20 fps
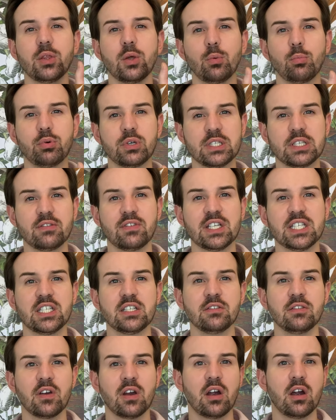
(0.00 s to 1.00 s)
the
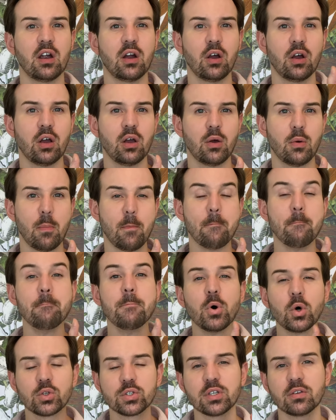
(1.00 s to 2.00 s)
preservative are
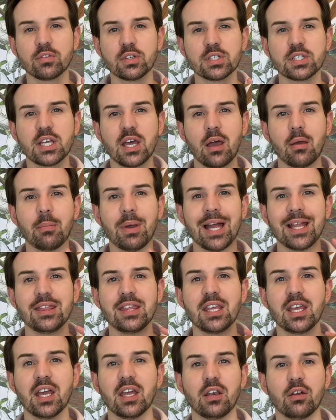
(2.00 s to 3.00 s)
most of the time at
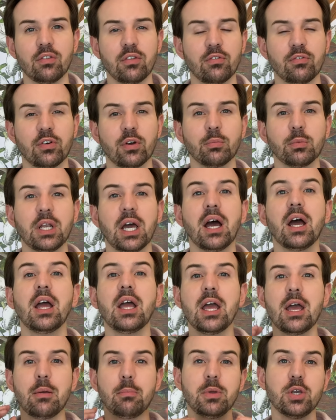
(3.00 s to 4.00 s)
the end of the formula
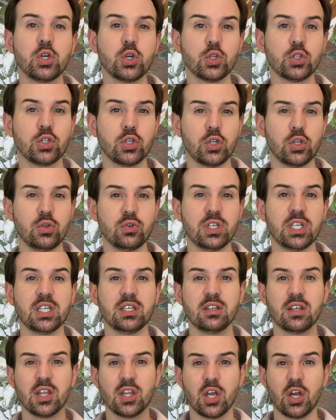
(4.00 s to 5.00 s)
because you
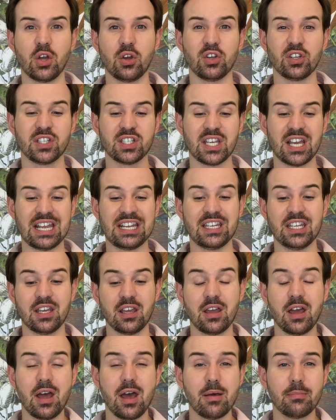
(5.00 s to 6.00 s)
need a
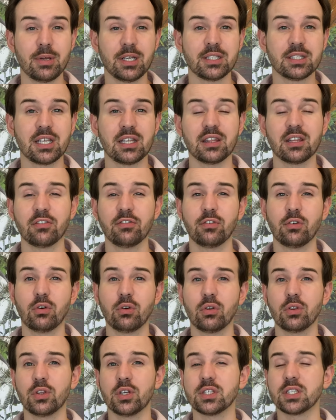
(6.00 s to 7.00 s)
tiny amount, and
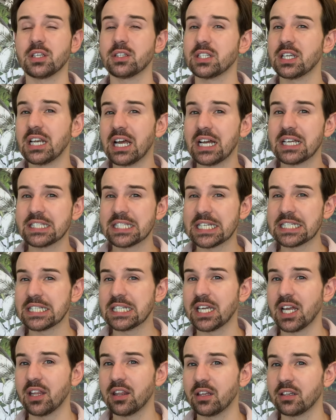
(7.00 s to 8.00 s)
therefore the Centella
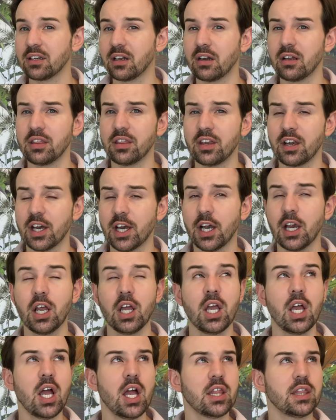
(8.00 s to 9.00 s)
asiatica that are there,
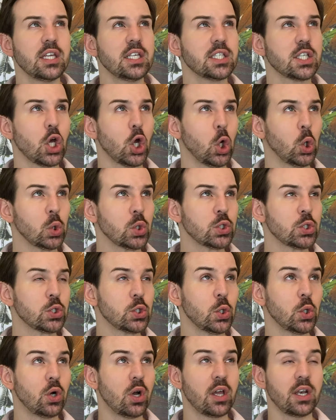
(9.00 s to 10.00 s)
there's
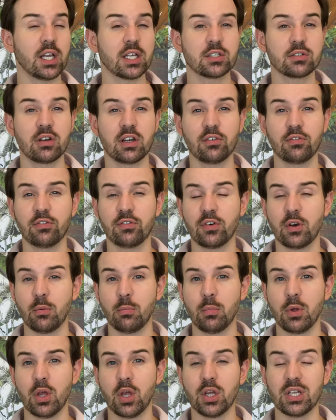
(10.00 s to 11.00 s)
also an extract
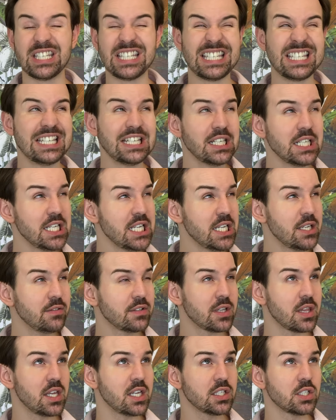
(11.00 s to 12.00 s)
from uh, tea
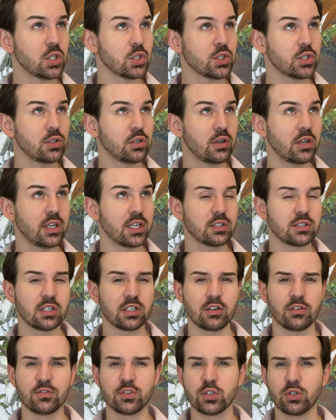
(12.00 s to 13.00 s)
leaves, there's also an extract
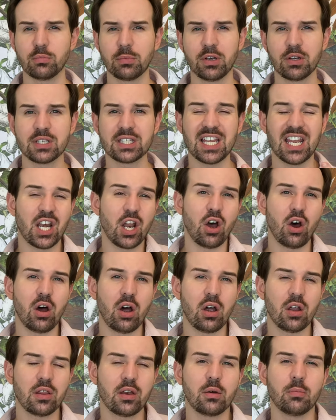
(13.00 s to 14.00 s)
of turmeric and
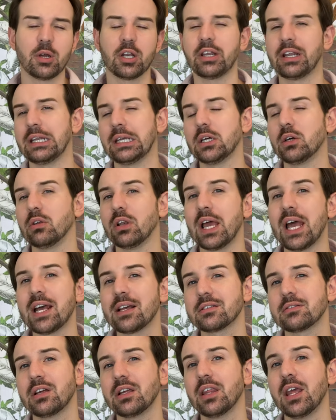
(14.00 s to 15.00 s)
other botanical
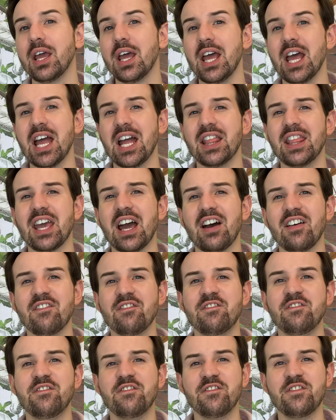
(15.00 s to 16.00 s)
extracts. They are
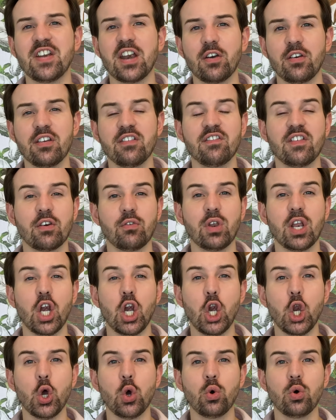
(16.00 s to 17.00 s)
very very
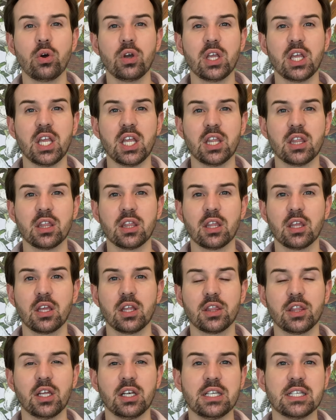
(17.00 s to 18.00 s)
low in
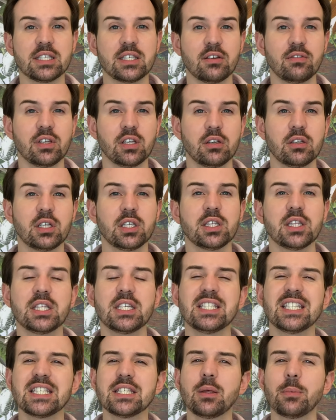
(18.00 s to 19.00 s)
the list of ingredients.
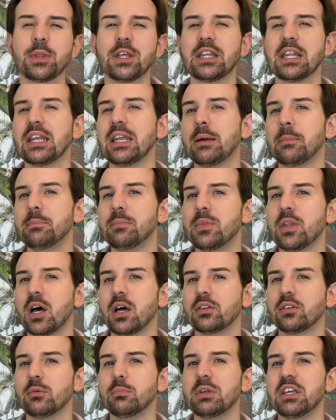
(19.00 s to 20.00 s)
This is something that I'm
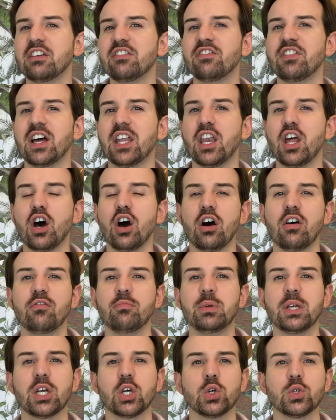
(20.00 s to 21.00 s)
not a big fan of
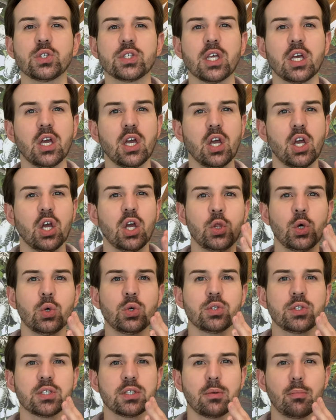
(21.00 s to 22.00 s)
because
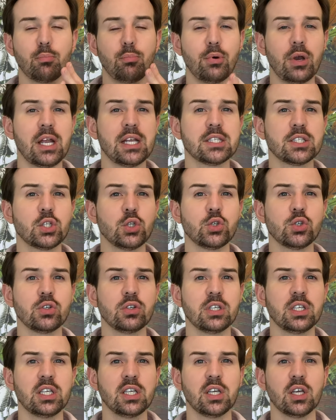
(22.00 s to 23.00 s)
those brands
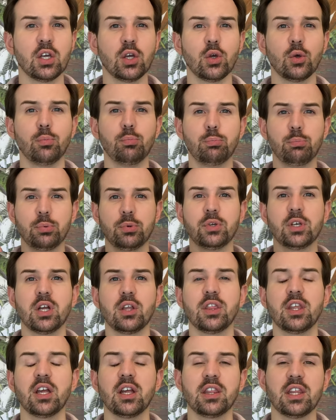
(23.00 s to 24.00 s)
usually uh, put
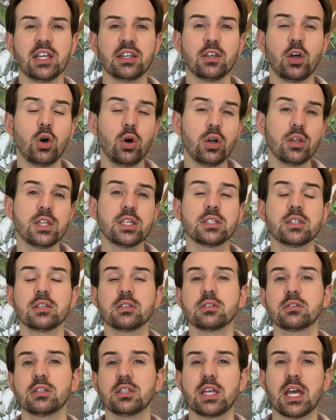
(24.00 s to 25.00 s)
out there that, oh, this
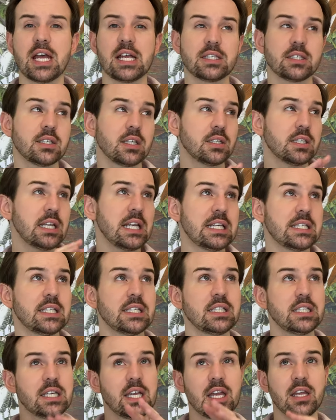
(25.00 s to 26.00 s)
sunscreen has Centella
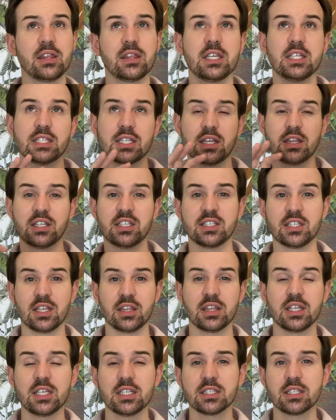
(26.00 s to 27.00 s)
asiatica and this and this
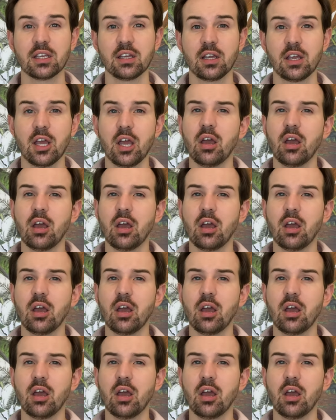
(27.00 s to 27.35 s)
and this.